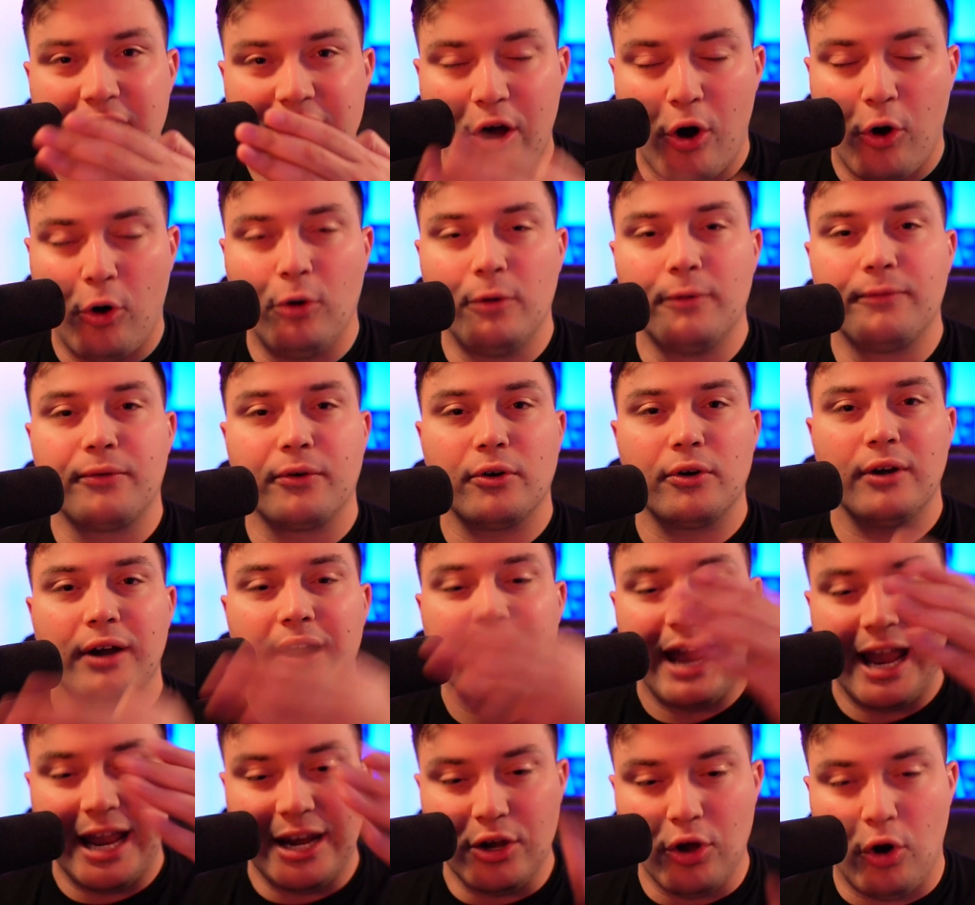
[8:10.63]
over
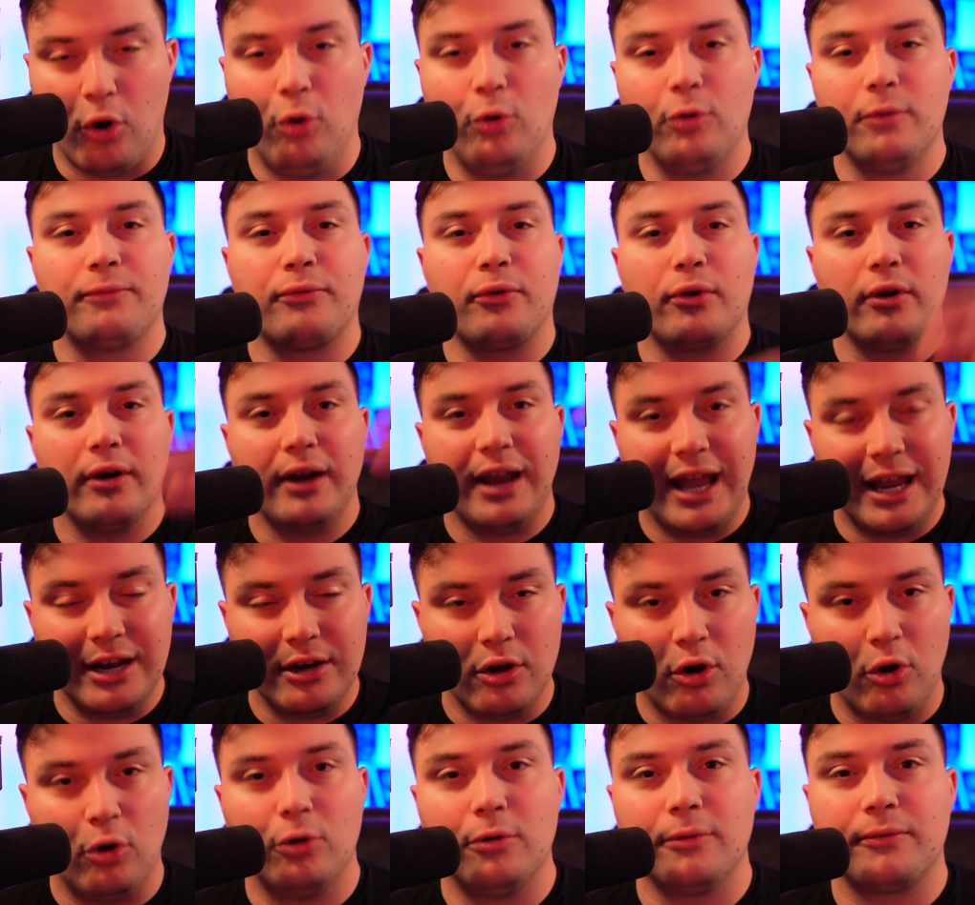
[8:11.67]
and over and
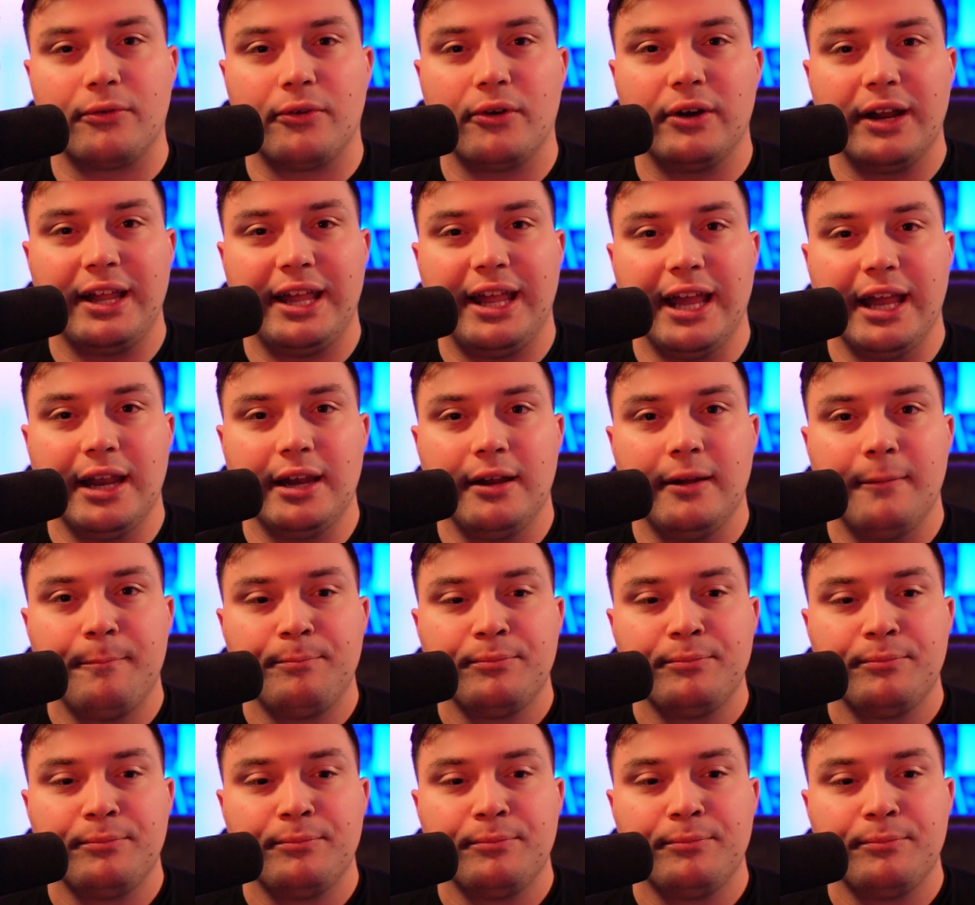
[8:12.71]
over again.